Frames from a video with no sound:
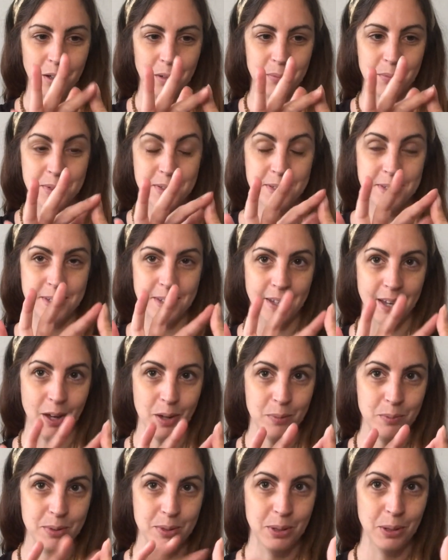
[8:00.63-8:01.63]

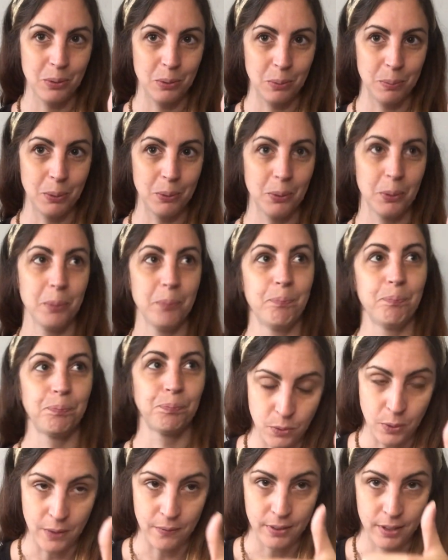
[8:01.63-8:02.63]
scalps the little pilgrim?
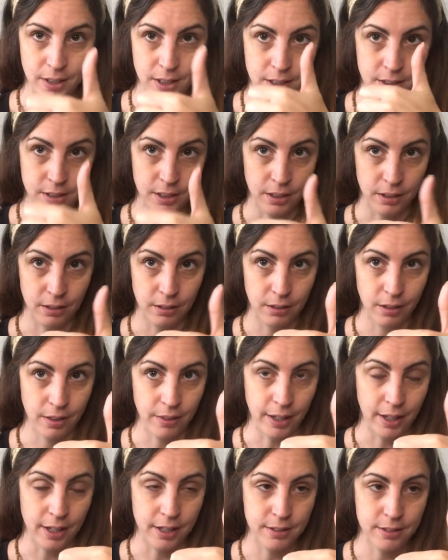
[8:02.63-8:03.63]
I have an Indian
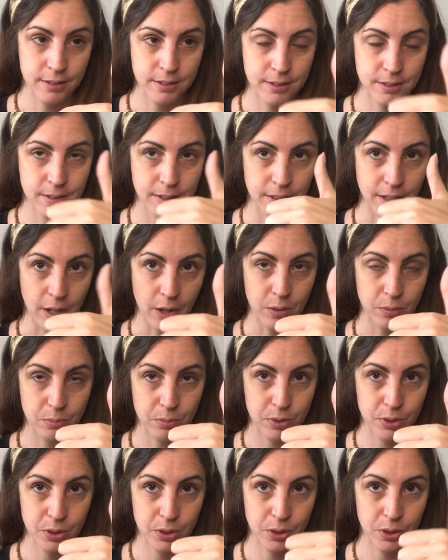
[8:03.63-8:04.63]
that has
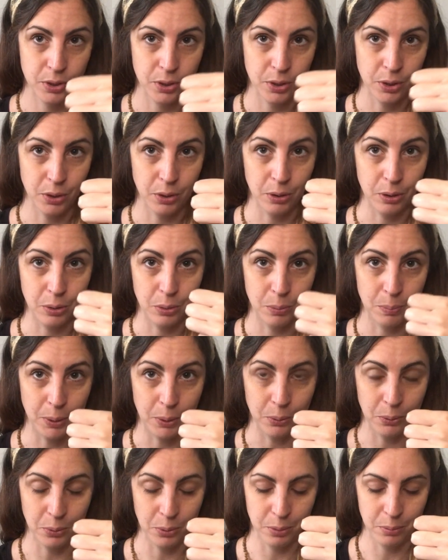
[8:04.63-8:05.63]
scalped her little
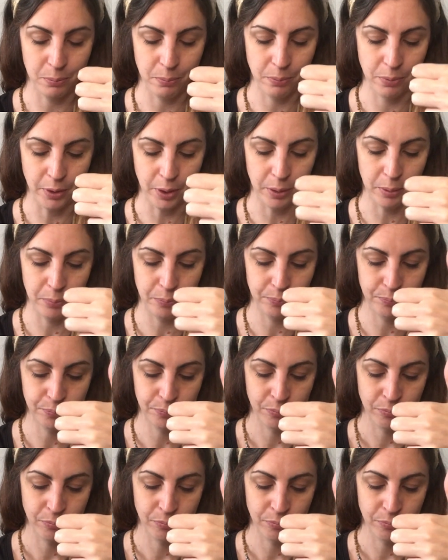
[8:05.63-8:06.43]
pilgrim thumb.